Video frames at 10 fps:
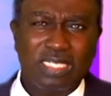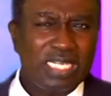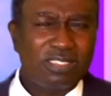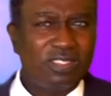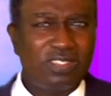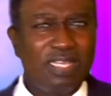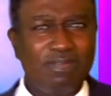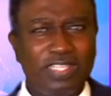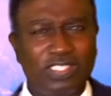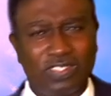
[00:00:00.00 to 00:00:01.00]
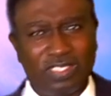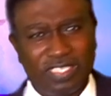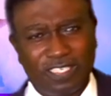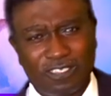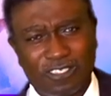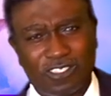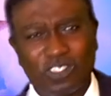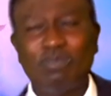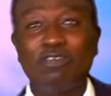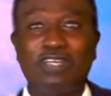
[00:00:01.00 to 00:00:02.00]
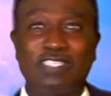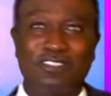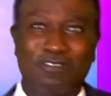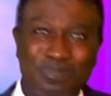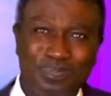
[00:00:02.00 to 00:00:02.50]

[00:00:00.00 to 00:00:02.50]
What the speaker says: It's the same thing today. Some of us,